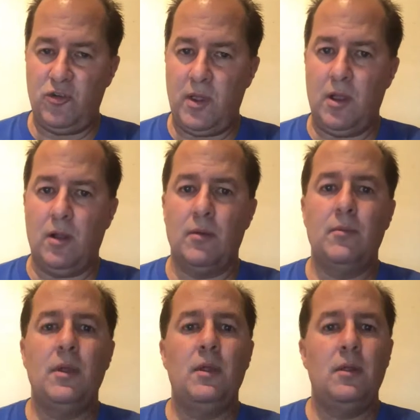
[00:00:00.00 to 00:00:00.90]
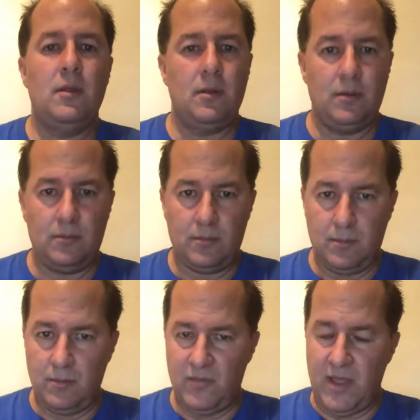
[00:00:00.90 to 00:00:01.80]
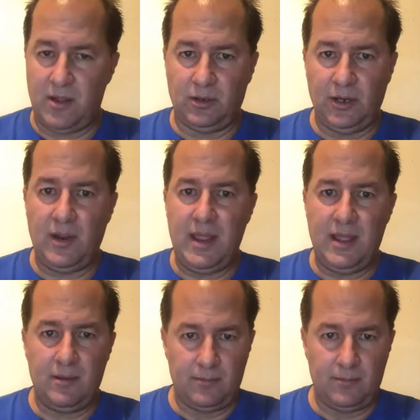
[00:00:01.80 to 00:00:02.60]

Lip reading: here. They clearly